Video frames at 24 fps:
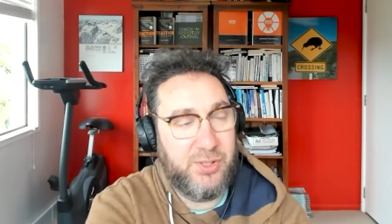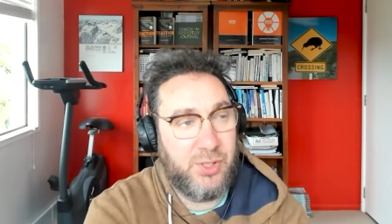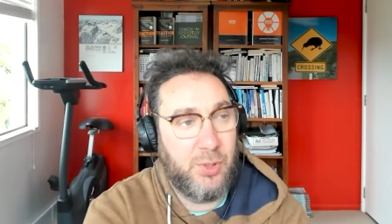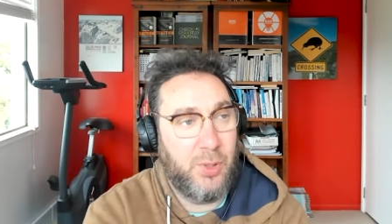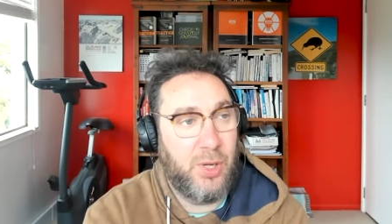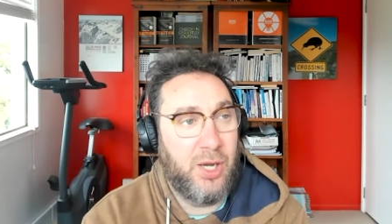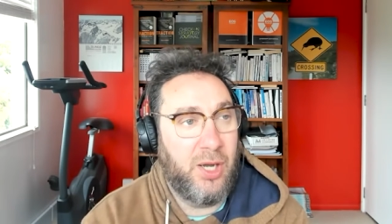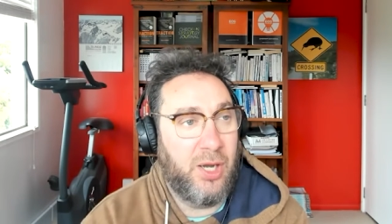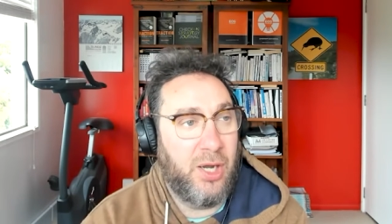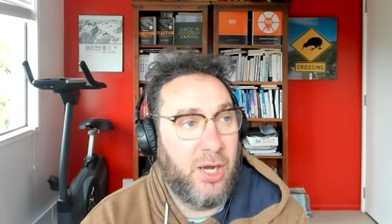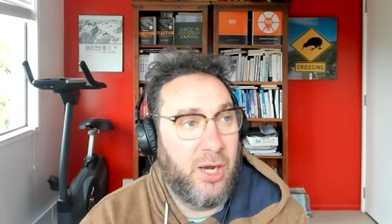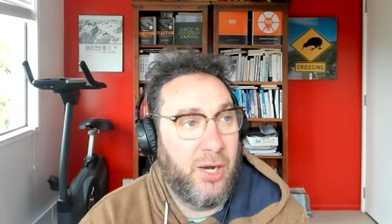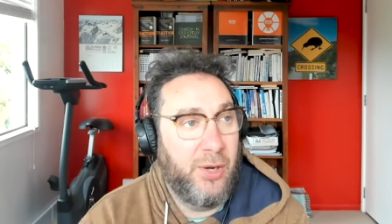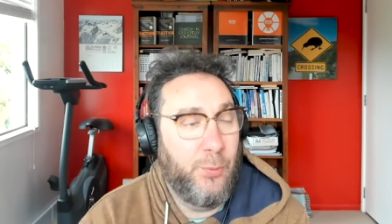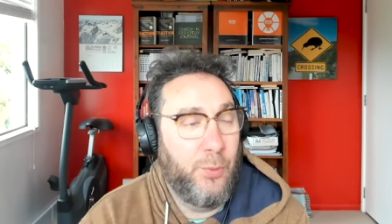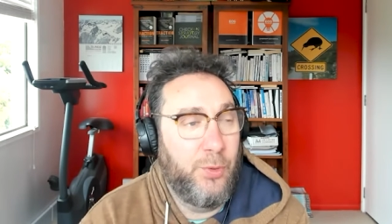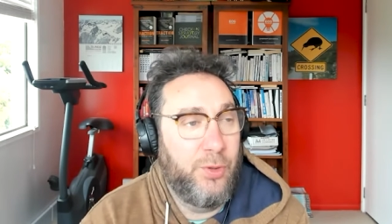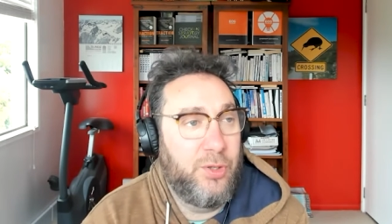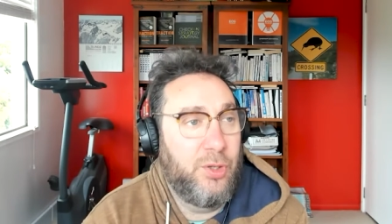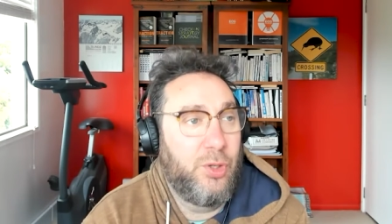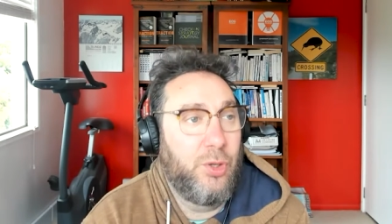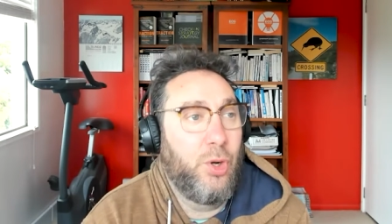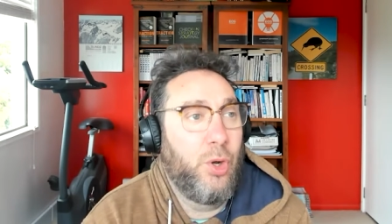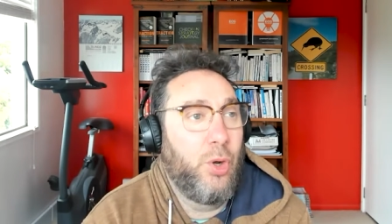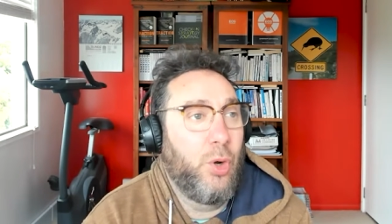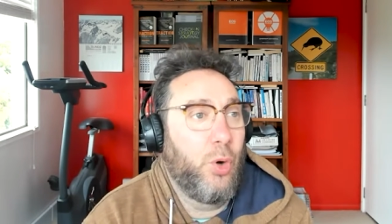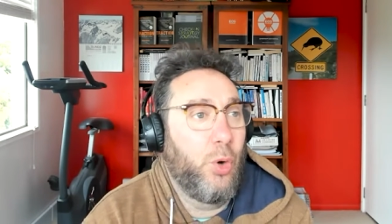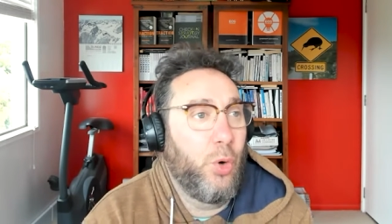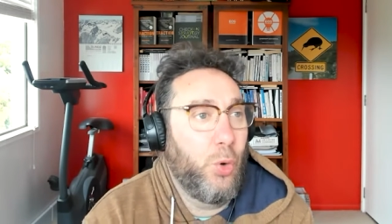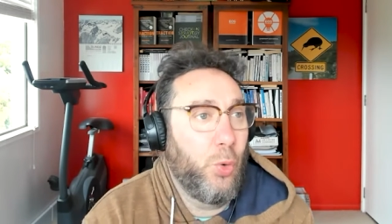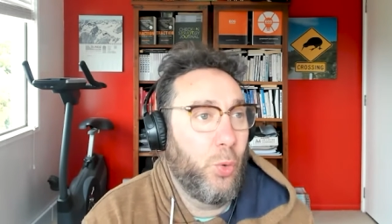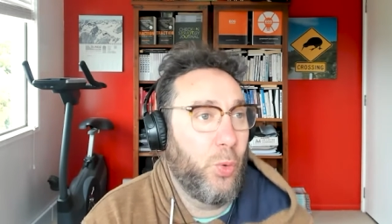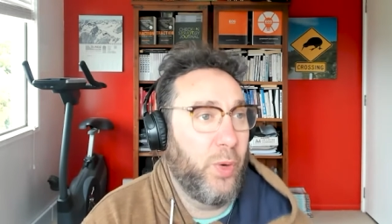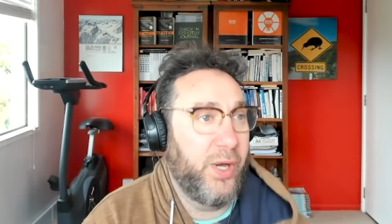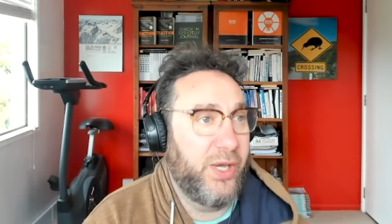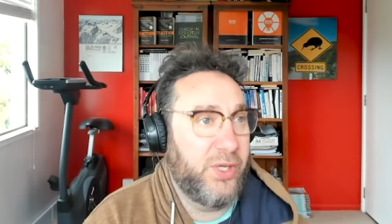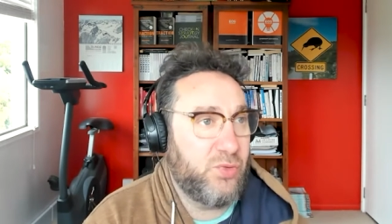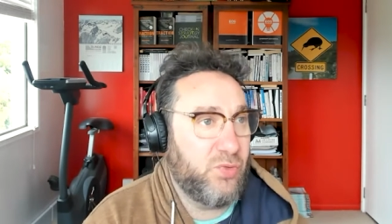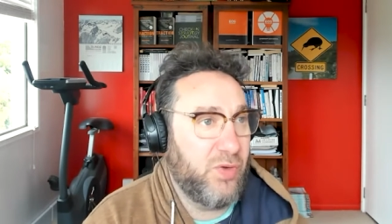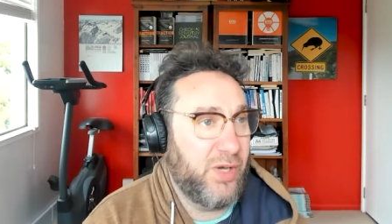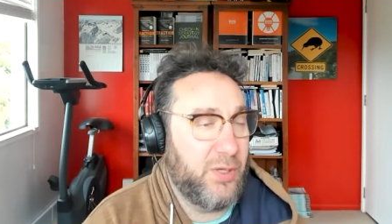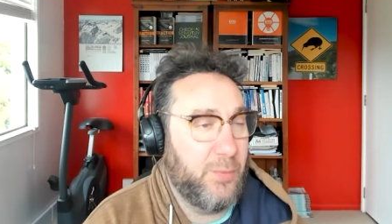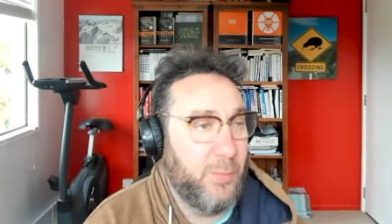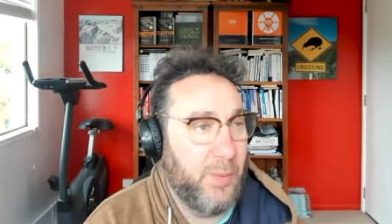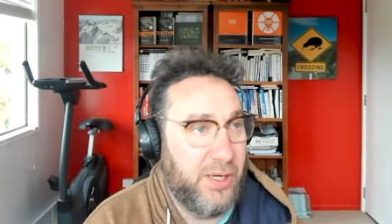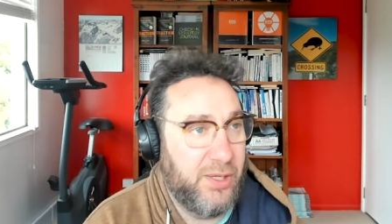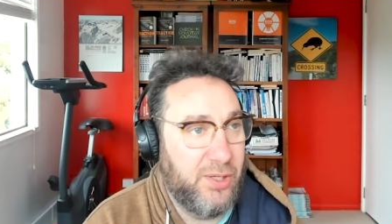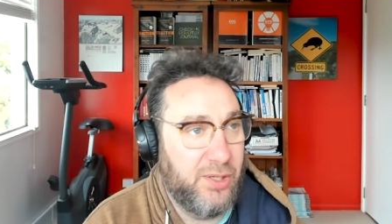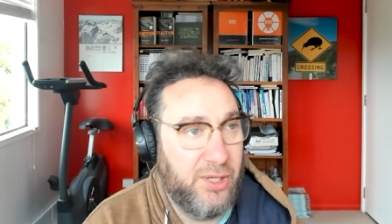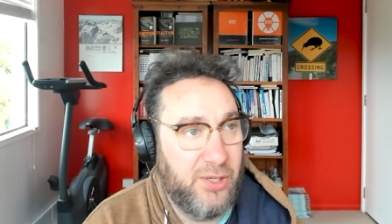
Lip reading: So I would always recommend,